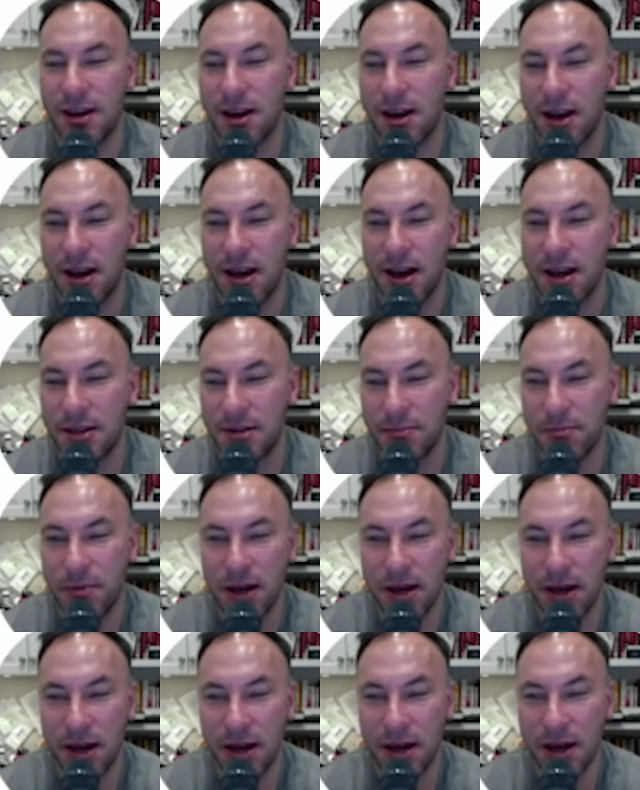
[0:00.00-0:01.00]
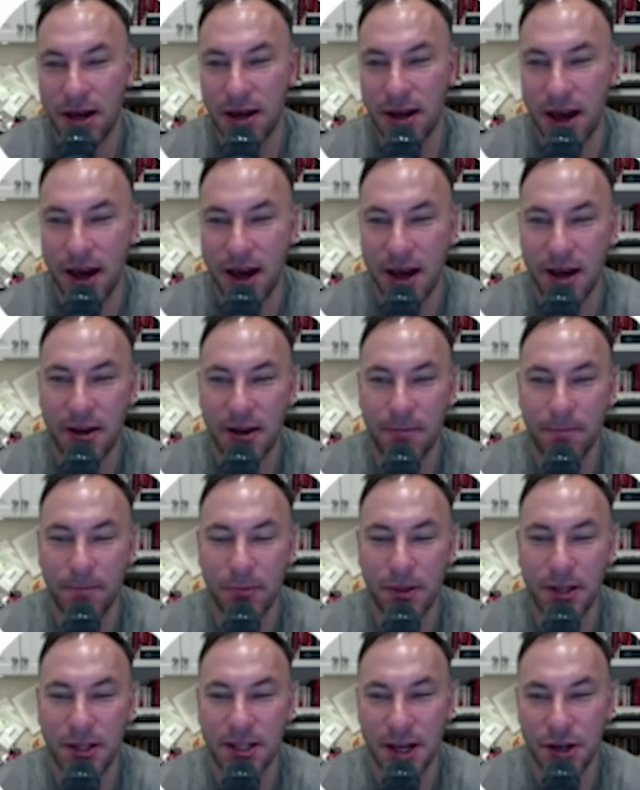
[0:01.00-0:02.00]
as being a
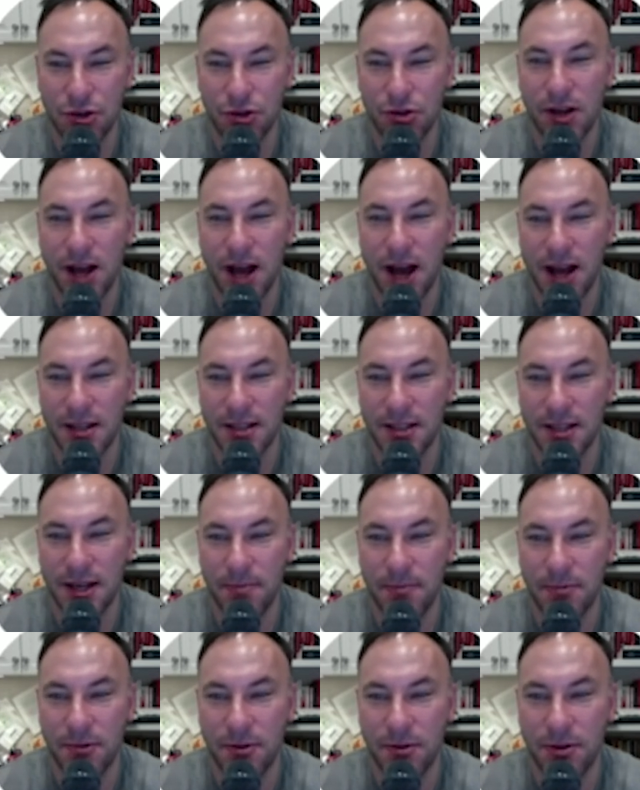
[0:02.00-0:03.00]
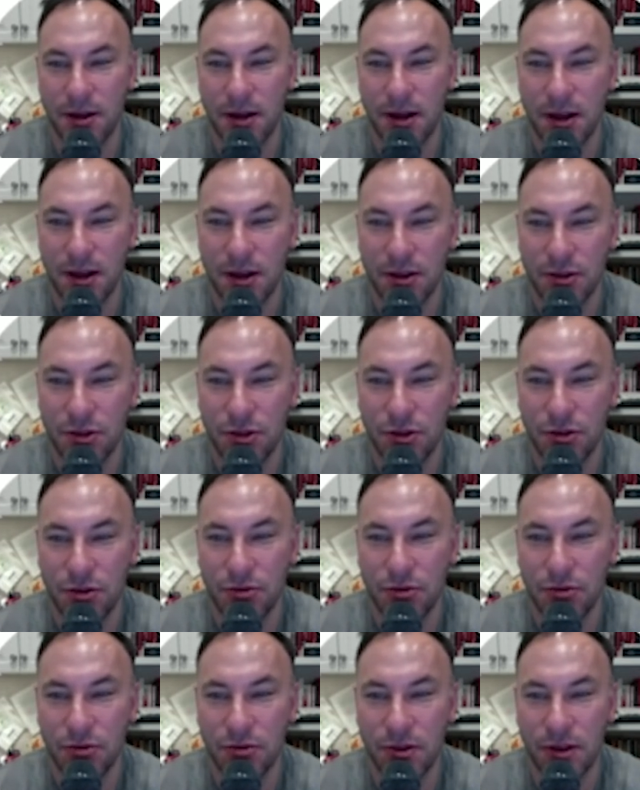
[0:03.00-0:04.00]
central concept
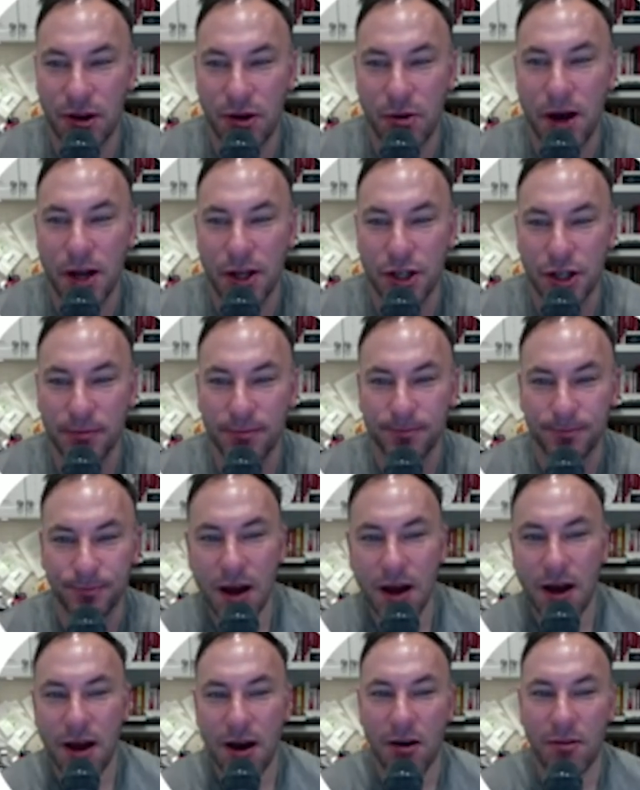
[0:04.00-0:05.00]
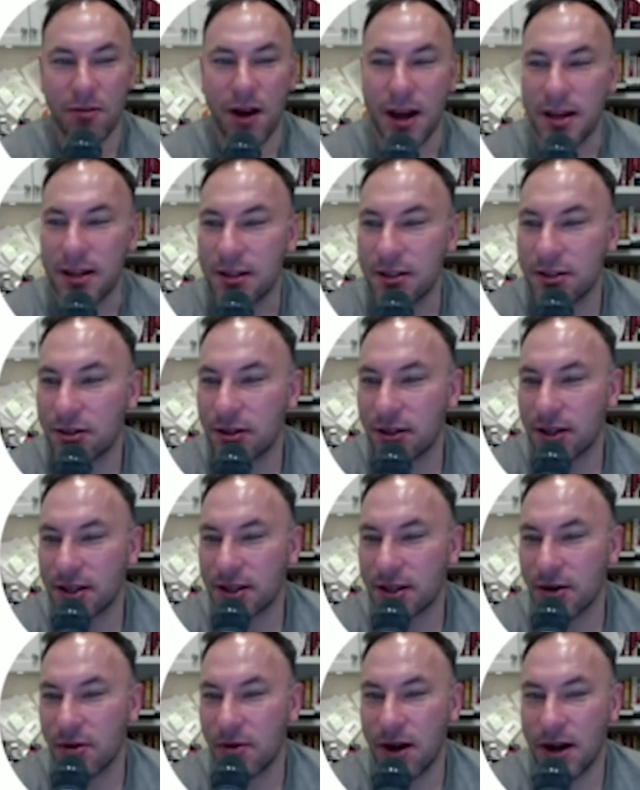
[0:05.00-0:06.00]
to the question. All right, so
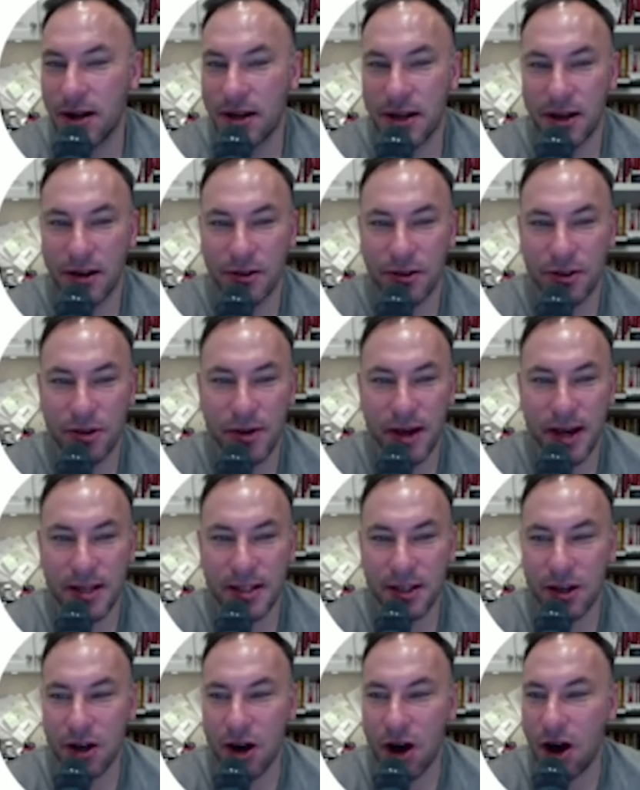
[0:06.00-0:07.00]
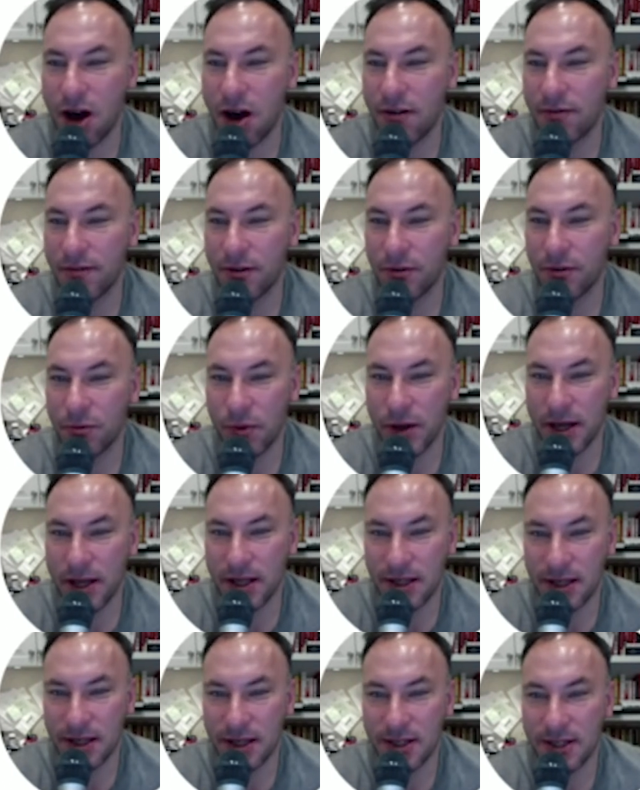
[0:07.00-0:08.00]
let's go on here. So he has a cough and
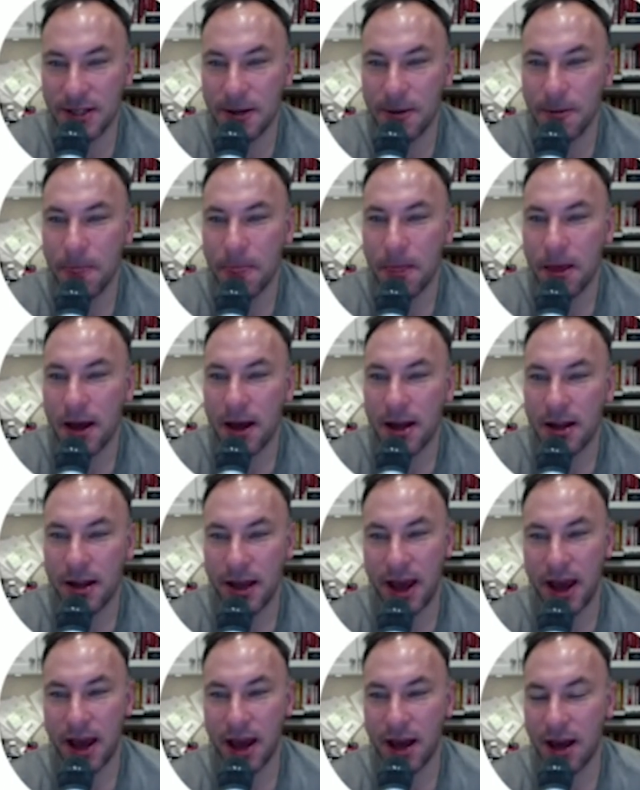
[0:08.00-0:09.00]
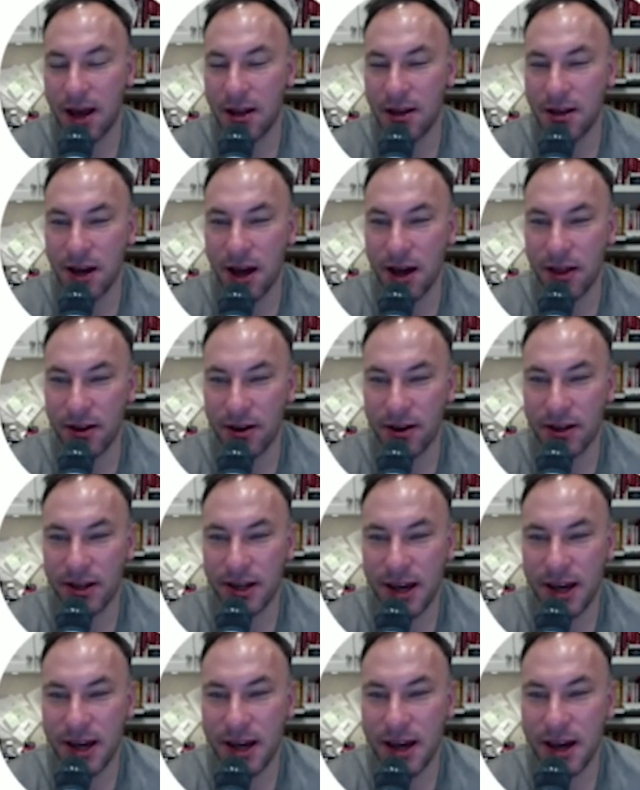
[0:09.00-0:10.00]
wheezes, and another
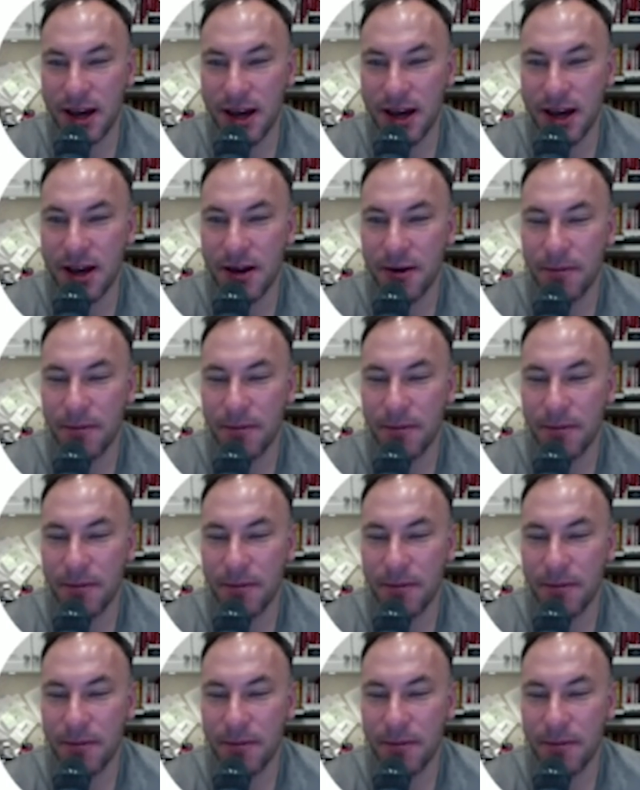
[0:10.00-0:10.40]
key